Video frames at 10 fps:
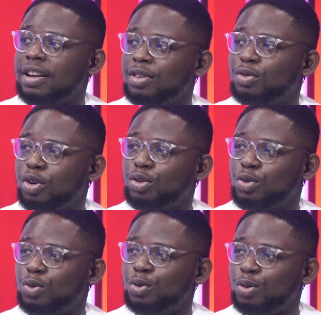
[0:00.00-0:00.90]
is going
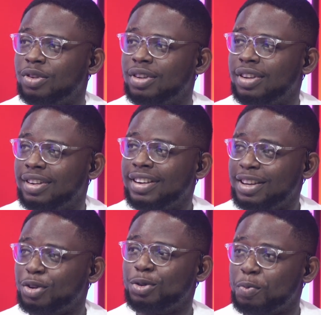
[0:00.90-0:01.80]
to
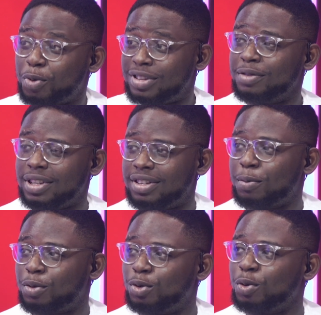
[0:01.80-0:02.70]
motivate them
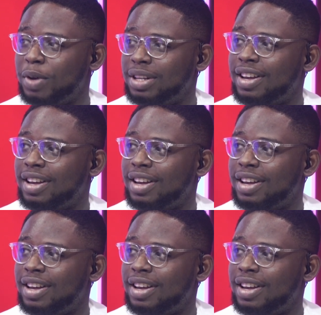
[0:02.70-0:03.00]
to do better.